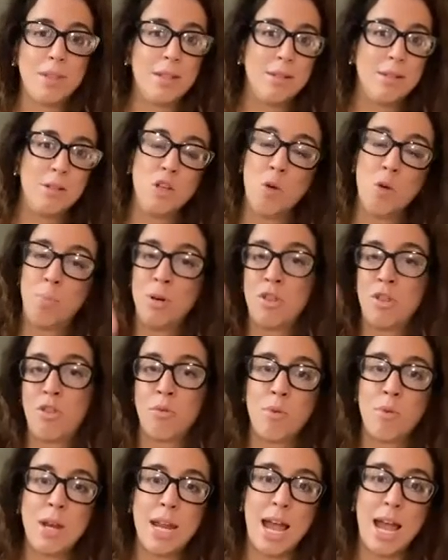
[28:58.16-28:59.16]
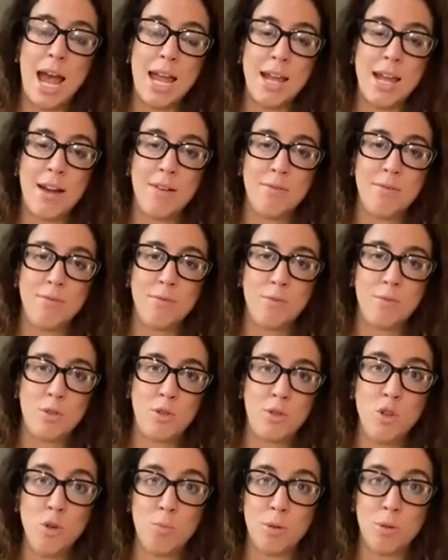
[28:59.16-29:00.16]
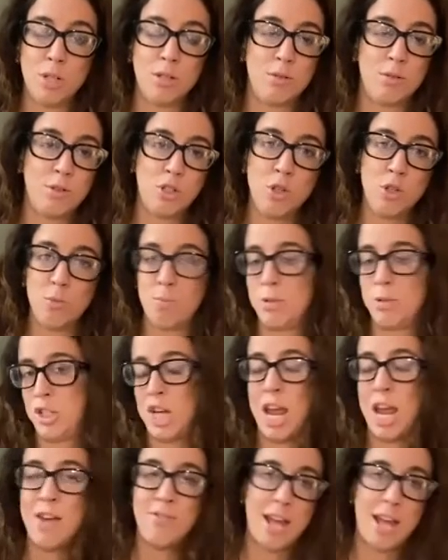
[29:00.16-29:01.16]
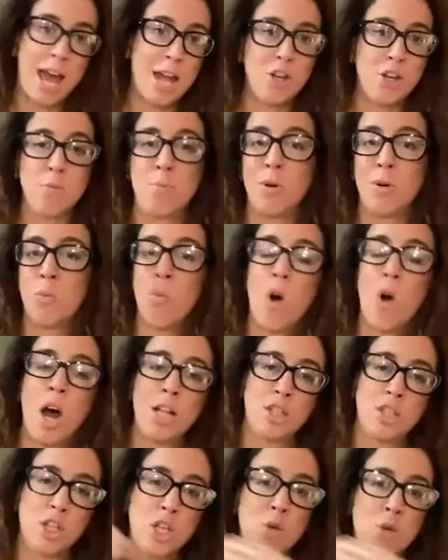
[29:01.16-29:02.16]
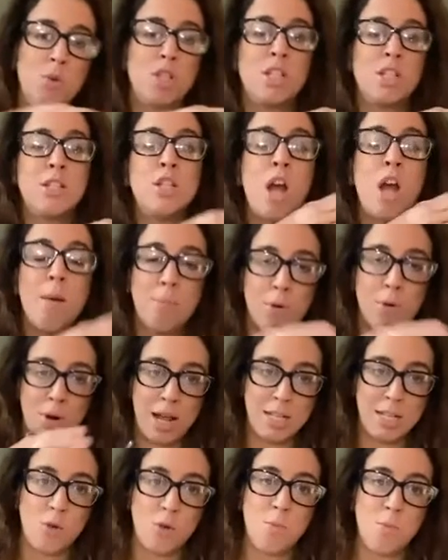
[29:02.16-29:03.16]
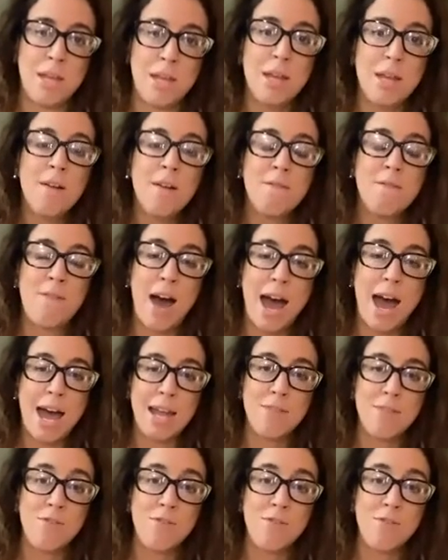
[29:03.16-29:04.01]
You'll put 3. I have super shaved head. You put 1. So you would just number it. So it'd be 5,